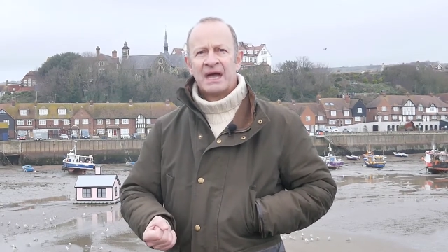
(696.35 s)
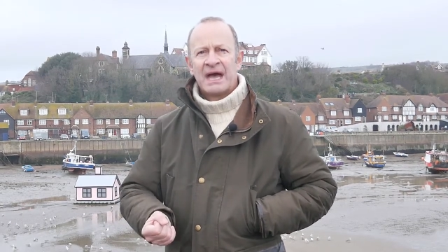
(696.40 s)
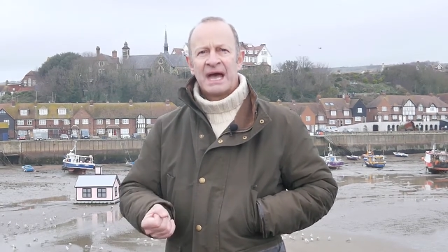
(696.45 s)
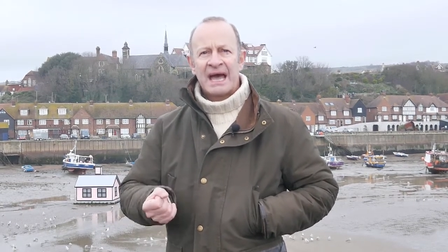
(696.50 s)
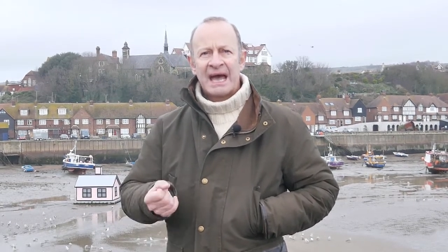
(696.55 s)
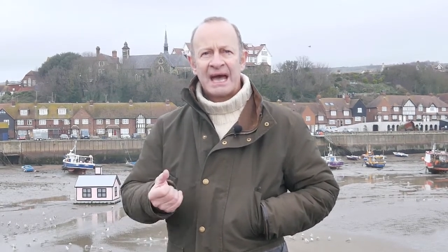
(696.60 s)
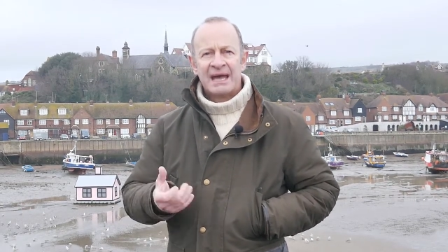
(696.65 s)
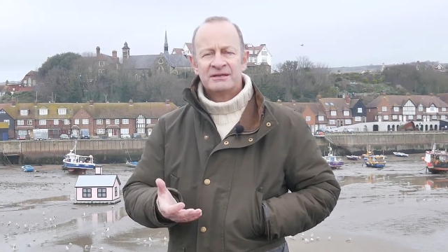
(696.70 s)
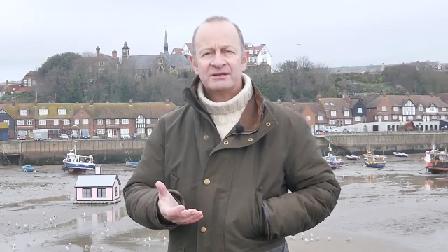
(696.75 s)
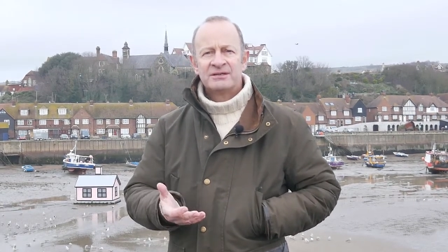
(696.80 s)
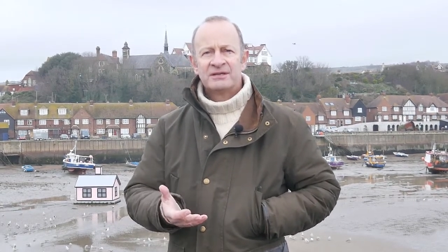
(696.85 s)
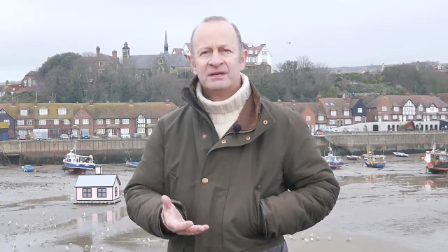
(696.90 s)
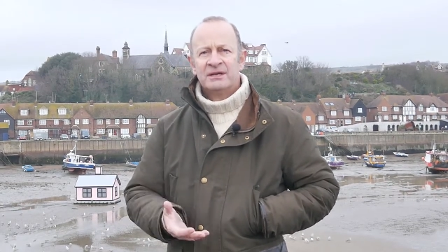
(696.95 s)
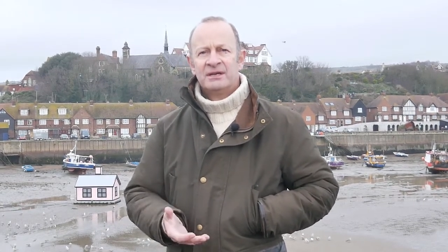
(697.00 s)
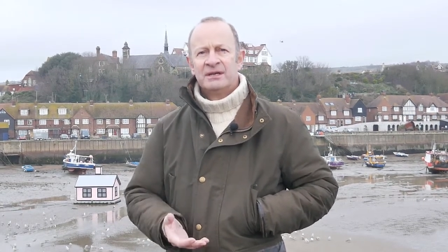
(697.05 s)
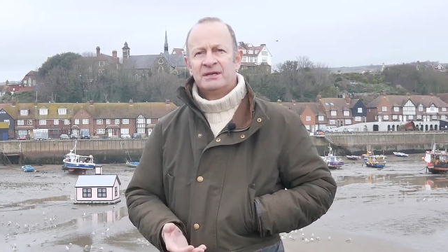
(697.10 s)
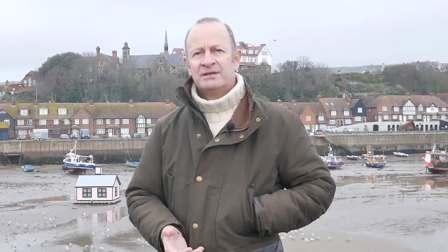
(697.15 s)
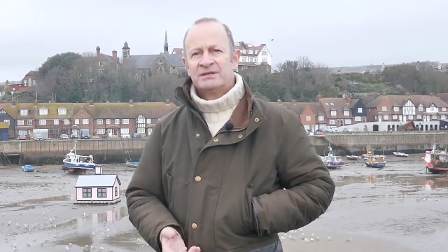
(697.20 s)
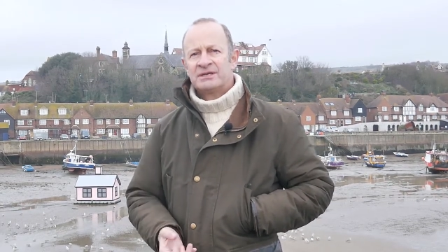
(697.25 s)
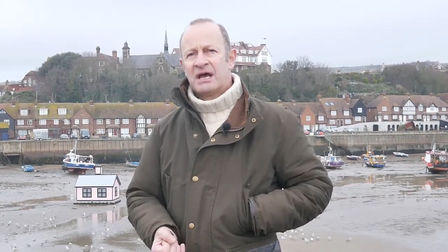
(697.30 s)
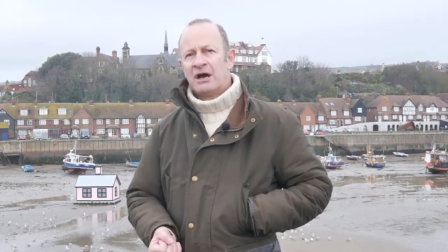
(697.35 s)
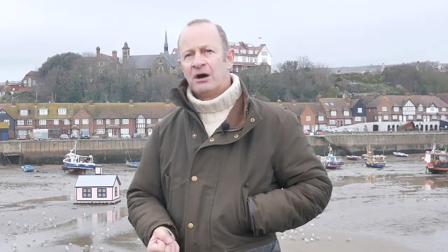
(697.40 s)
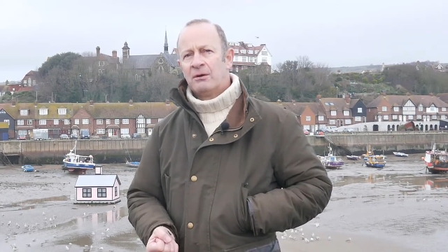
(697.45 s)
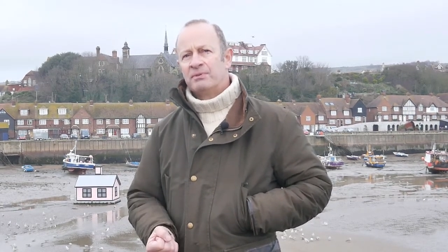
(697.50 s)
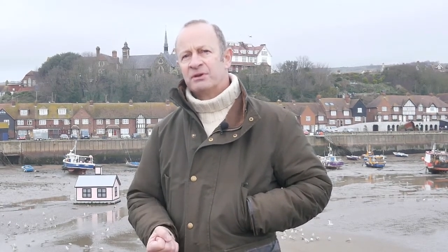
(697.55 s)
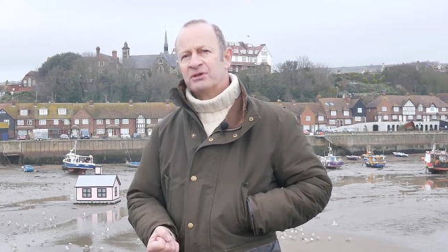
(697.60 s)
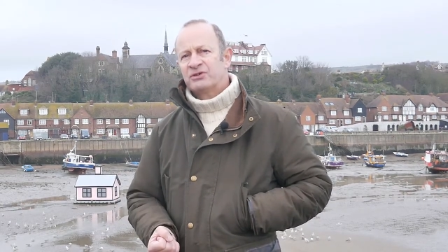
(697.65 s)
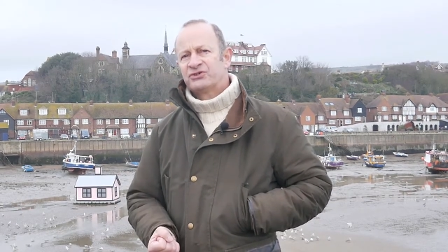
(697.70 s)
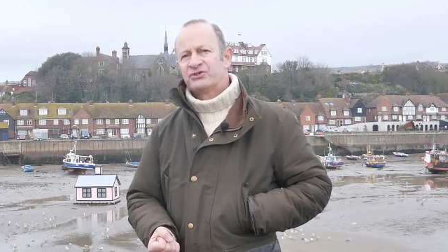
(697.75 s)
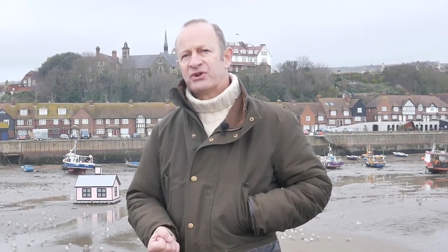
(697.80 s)
and to help
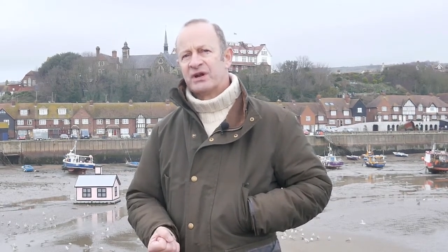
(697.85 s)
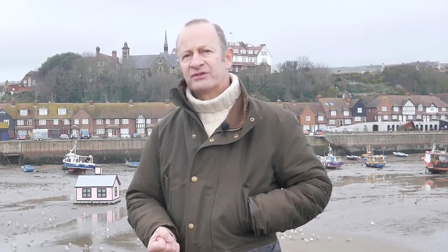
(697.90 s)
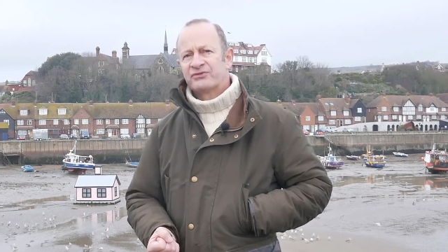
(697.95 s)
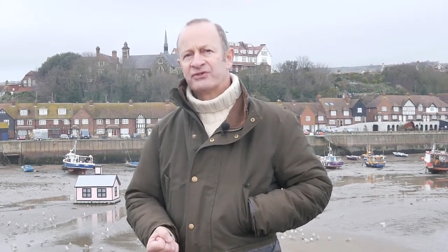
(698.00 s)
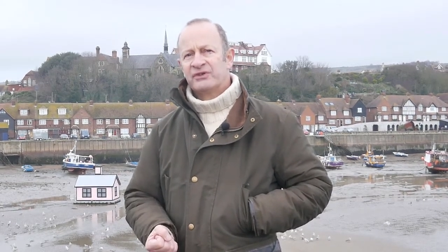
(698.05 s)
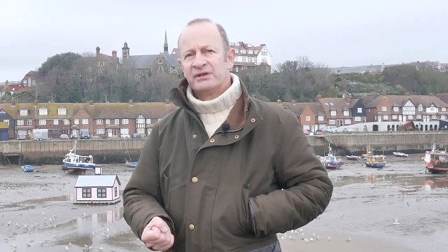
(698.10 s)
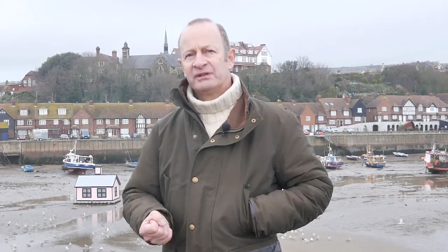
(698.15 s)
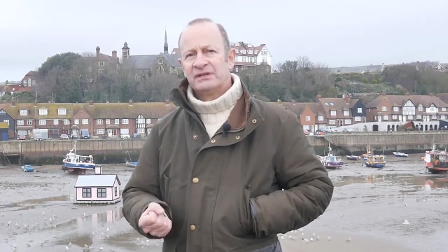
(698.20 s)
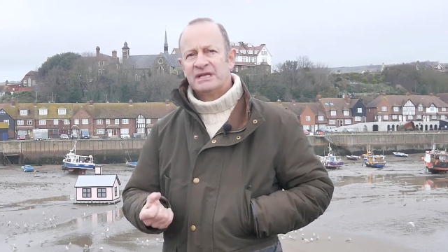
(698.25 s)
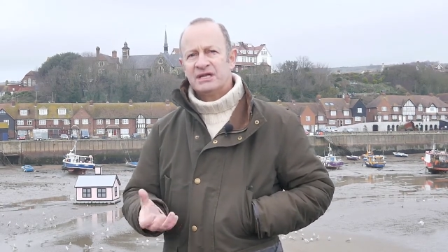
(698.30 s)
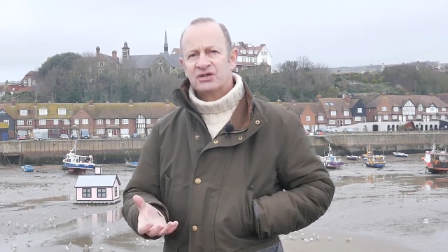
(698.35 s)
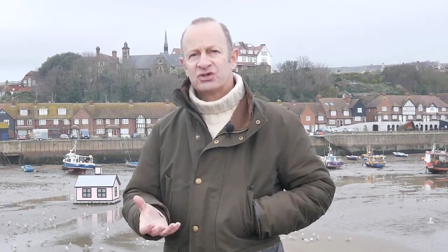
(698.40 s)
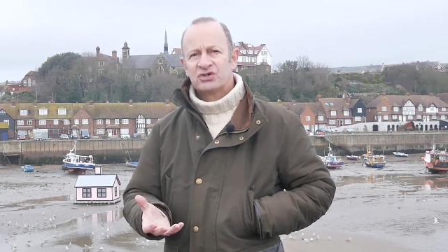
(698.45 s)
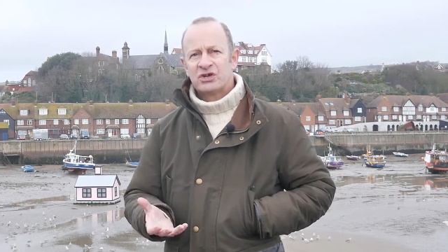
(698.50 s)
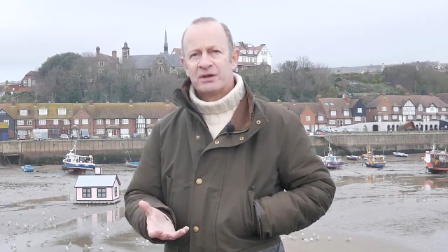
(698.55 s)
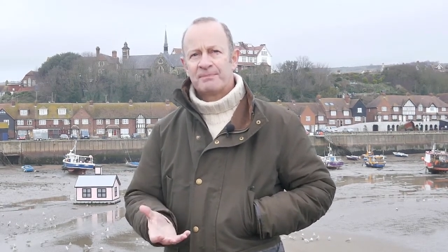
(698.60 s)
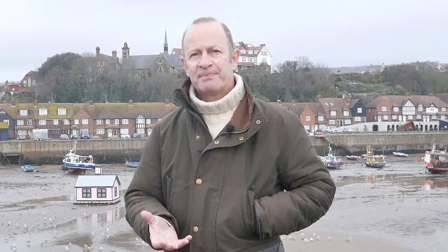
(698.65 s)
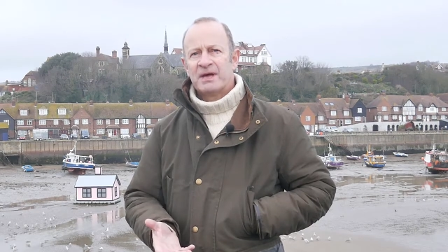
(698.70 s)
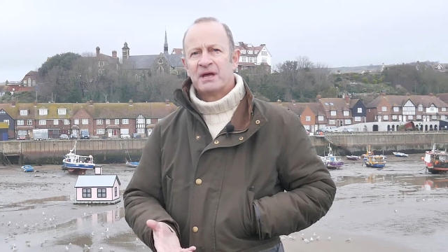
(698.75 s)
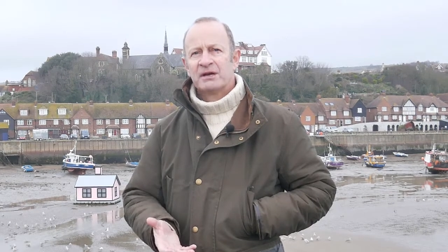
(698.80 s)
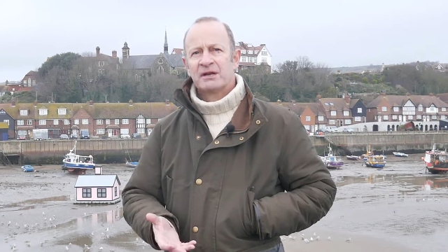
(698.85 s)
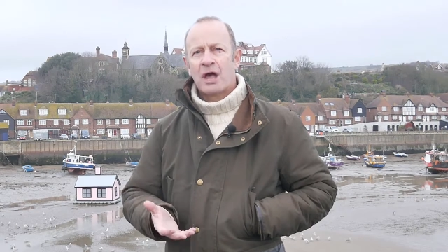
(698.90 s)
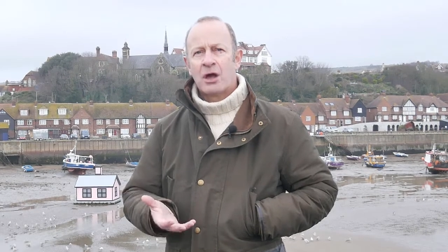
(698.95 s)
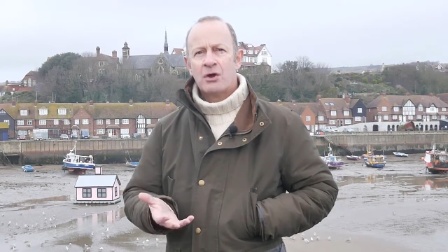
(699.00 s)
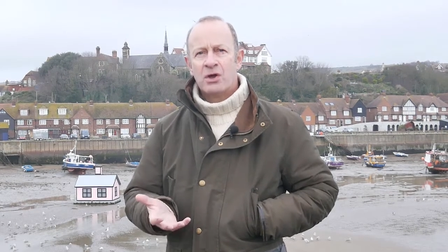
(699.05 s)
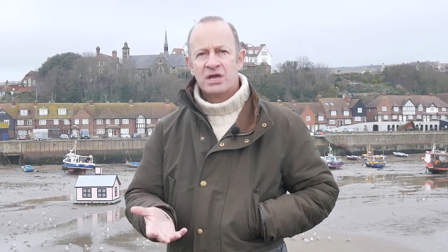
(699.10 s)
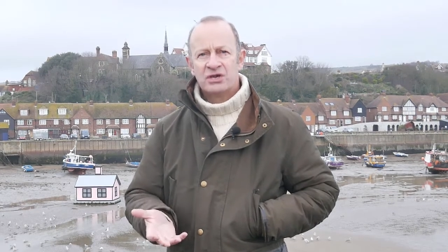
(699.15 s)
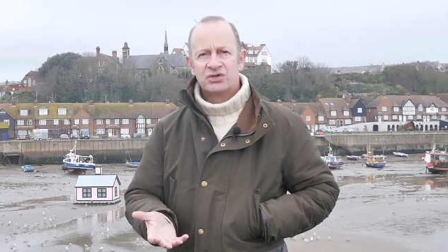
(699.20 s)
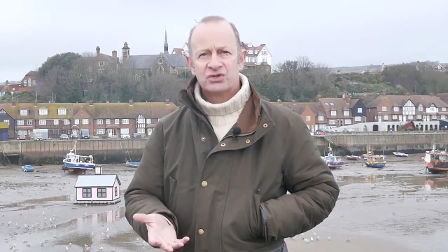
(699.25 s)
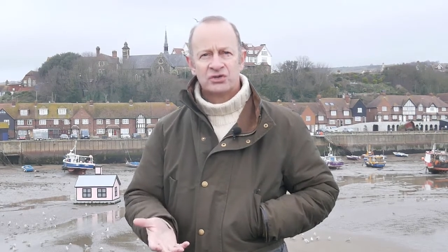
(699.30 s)
strengthen leadership and
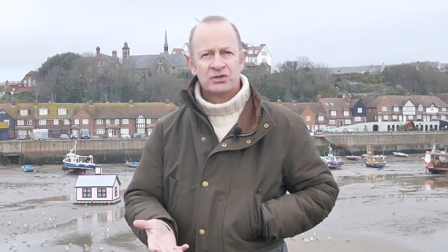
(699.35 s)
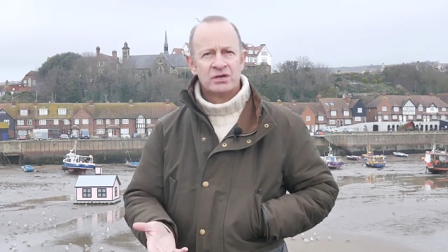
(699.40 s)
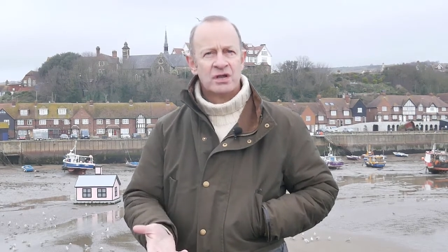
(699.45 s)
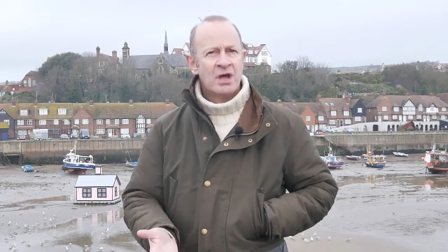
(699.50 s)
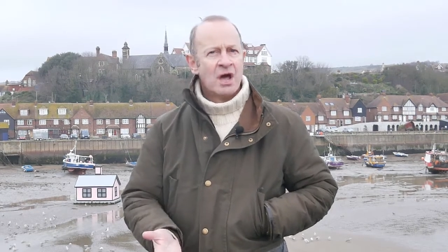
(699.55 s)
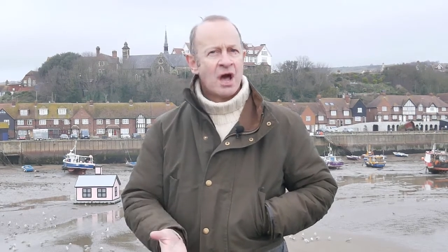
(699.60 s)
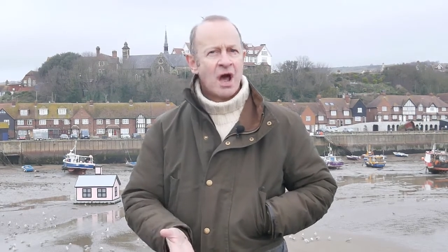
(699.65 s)
cohesion